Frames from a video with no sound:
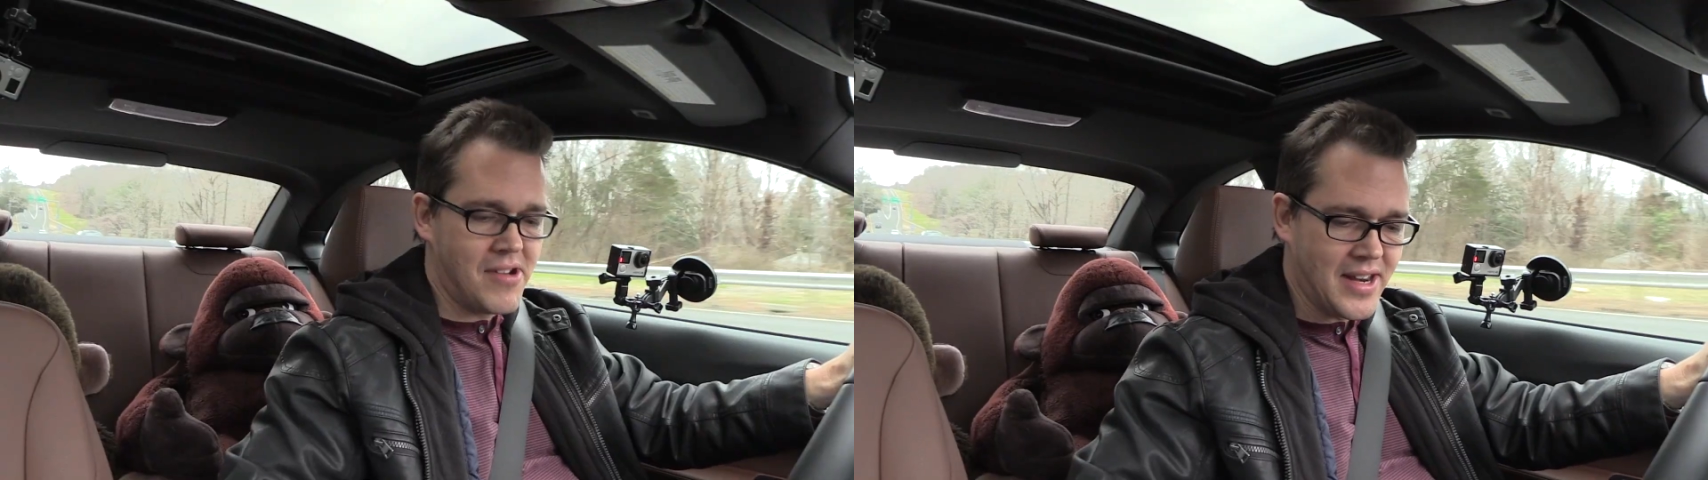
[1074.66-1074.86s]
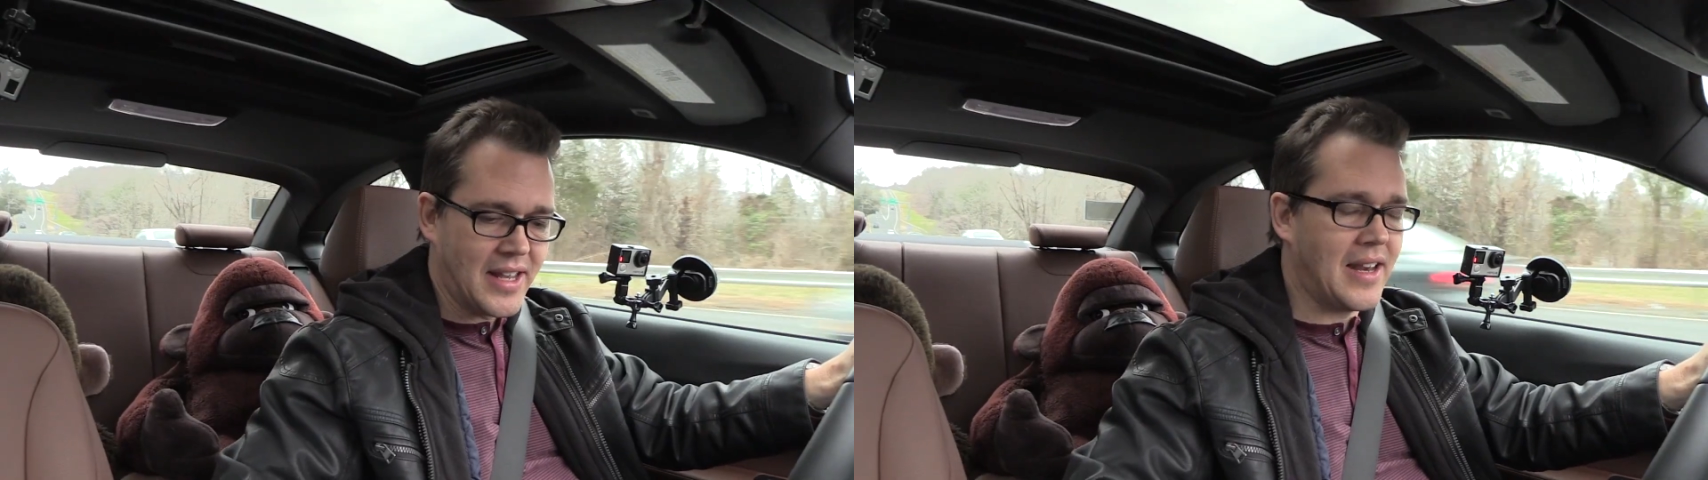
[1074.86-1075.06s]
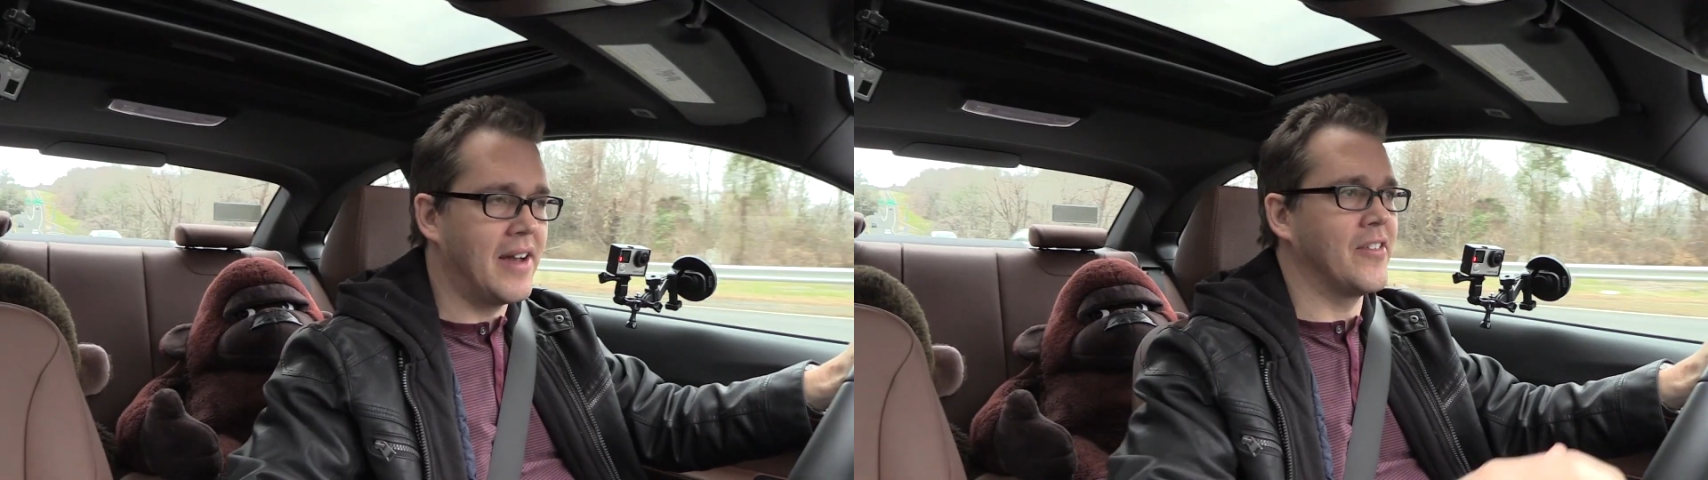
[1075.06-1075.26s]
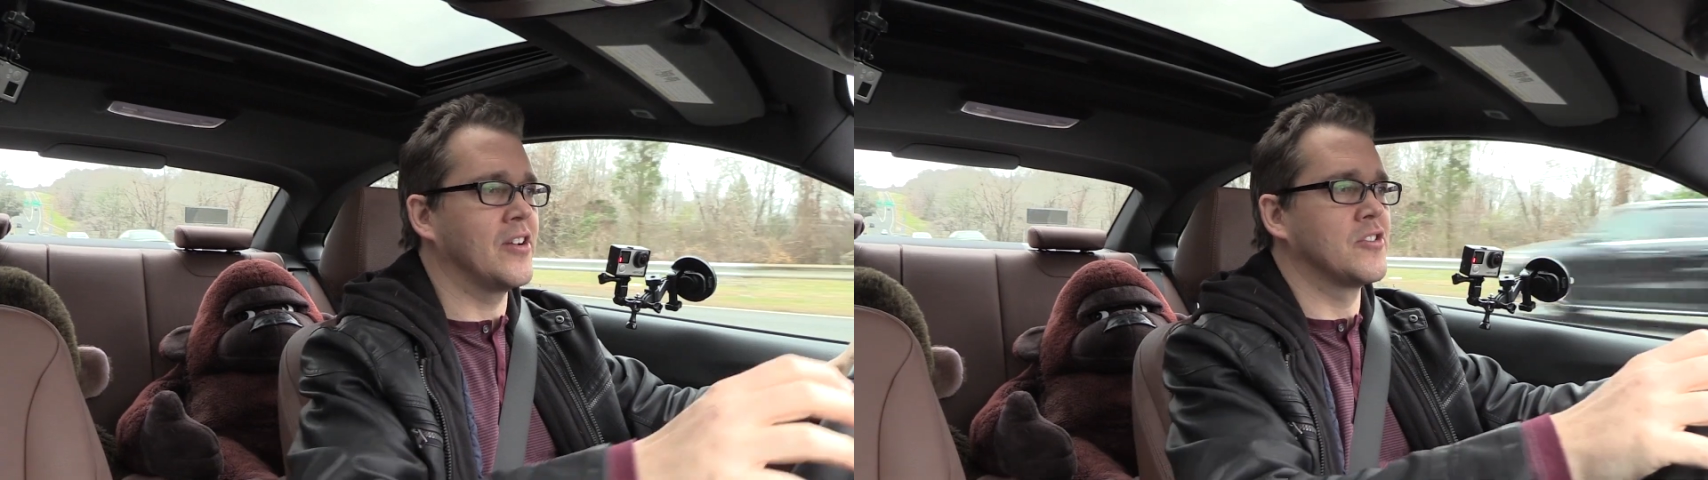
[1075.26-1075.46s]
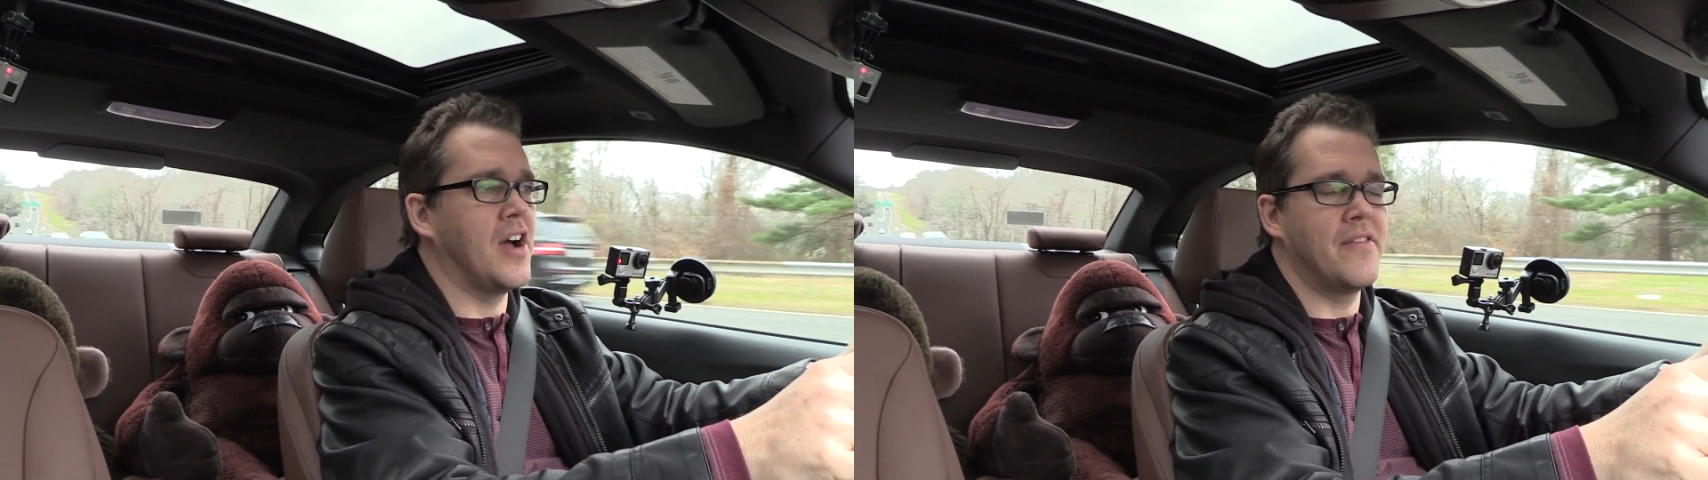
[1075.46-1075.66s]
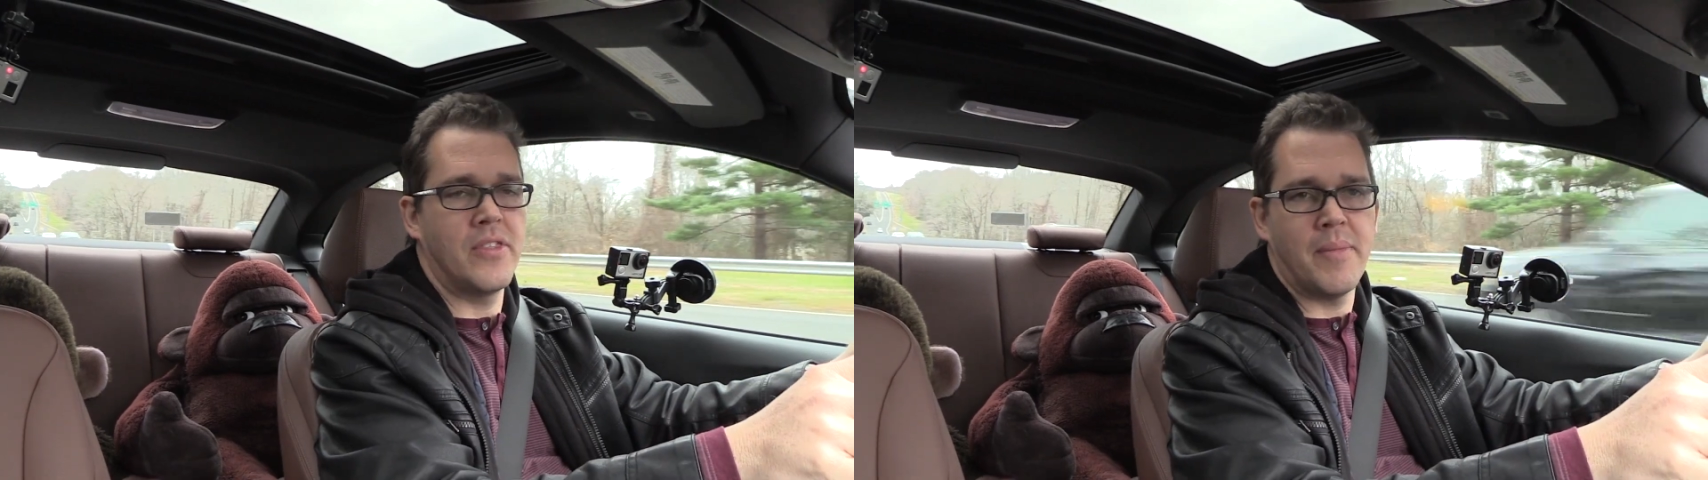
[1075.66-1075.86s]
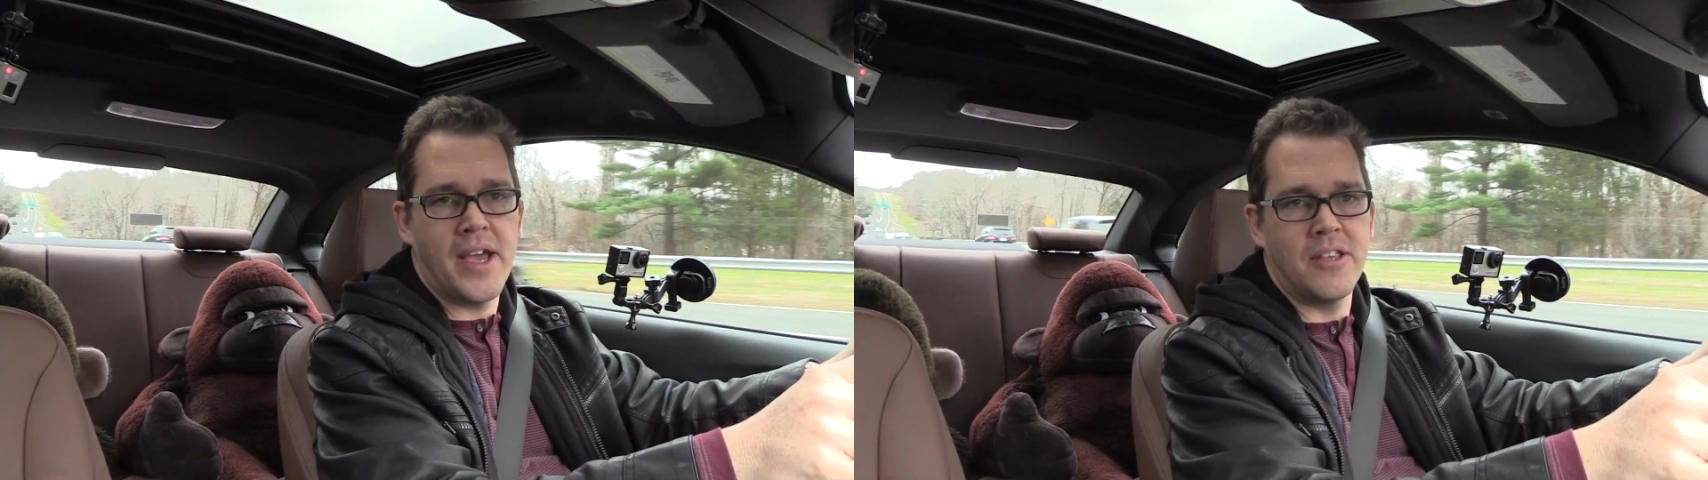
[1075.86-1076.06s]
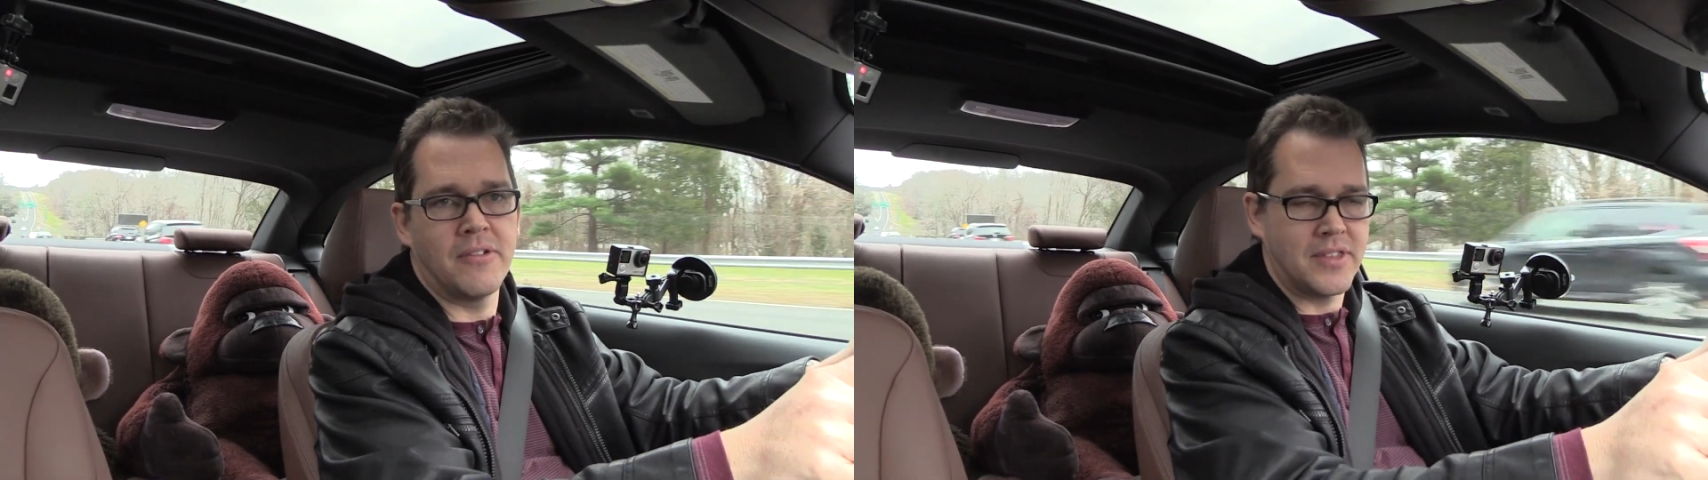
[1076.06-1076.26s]
really loving driving the
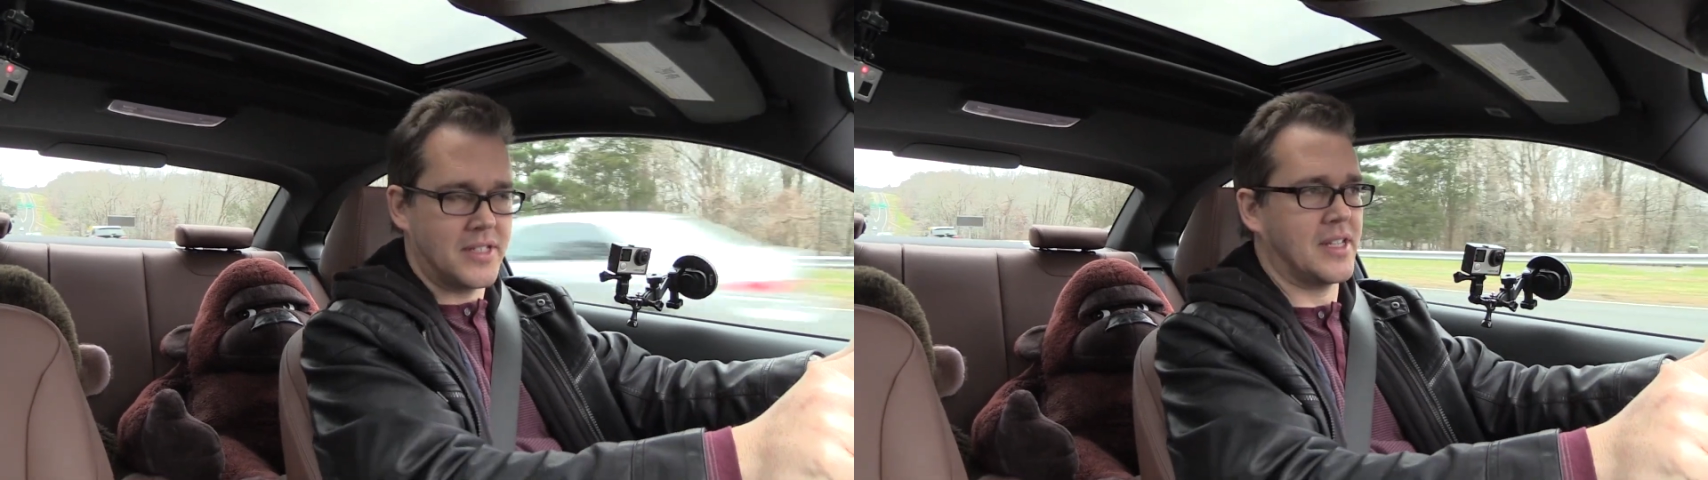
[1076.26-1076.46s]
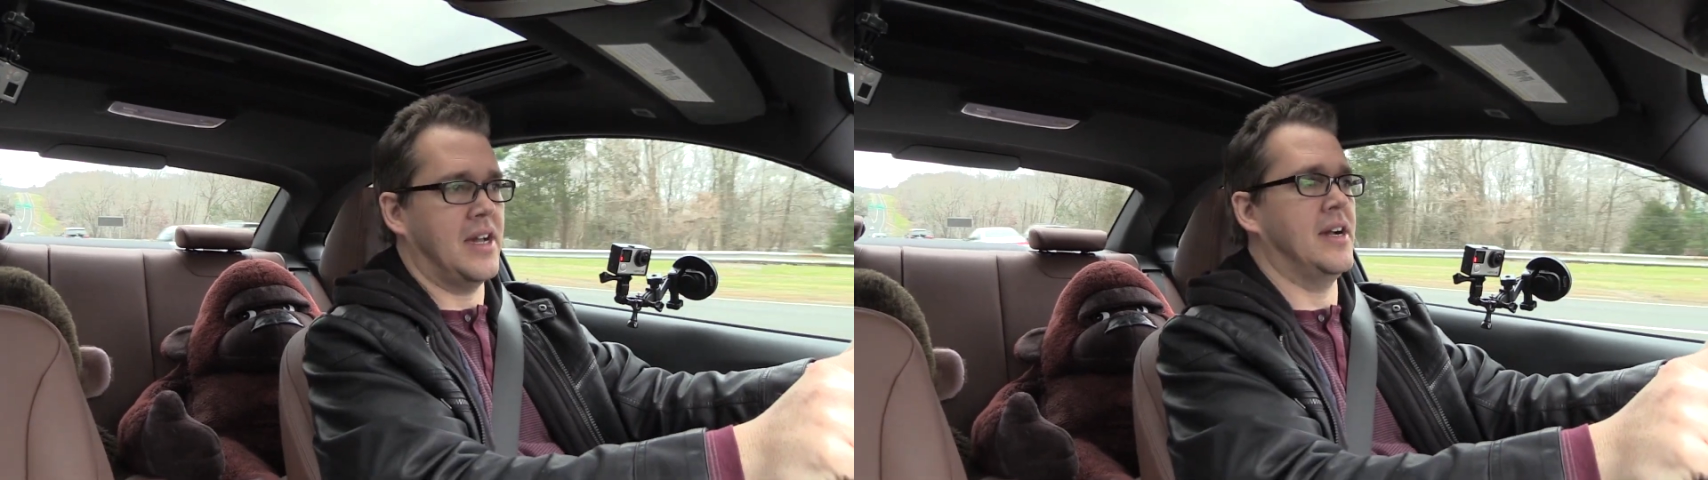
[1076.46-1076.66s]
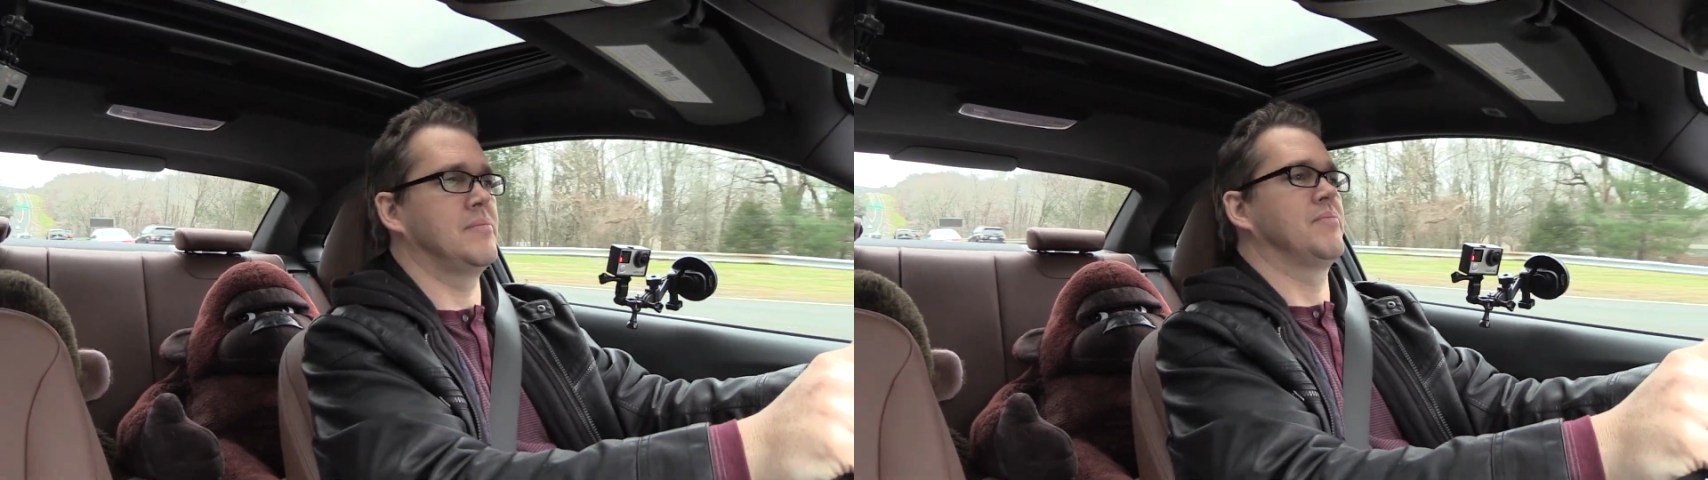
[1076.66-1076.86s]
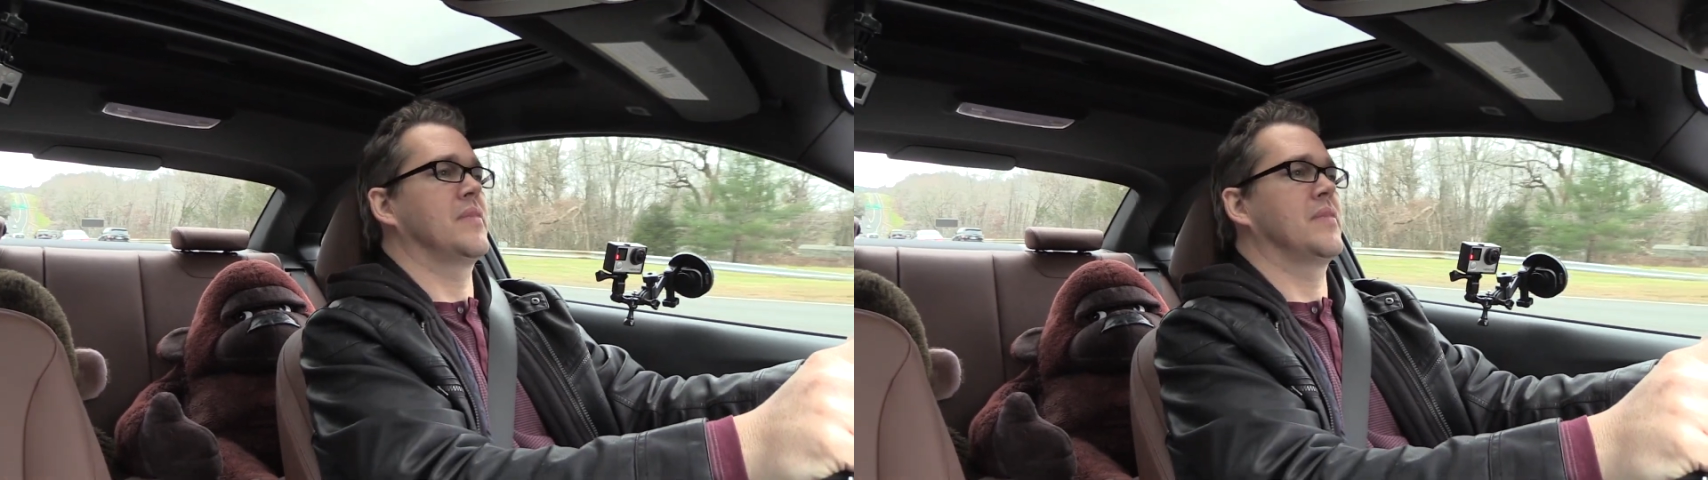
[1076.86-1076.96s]
manual in this car.